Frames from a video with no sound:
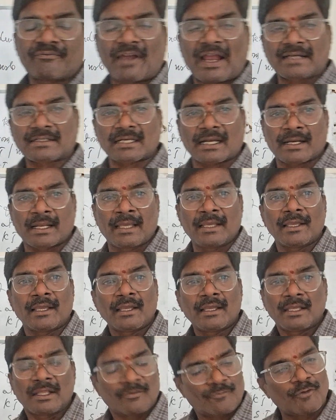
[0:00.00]

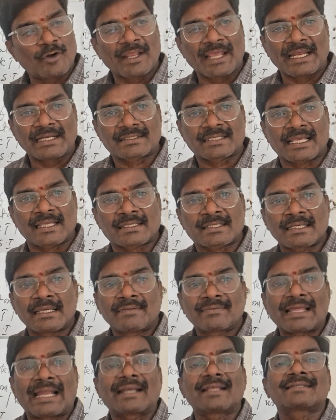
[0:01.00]
factor influences,
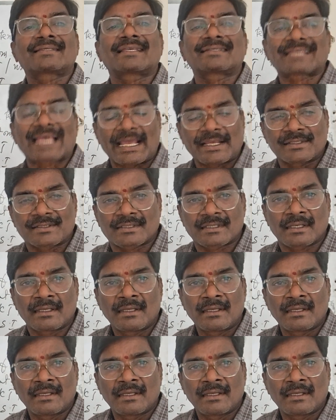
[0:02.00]
that is the size.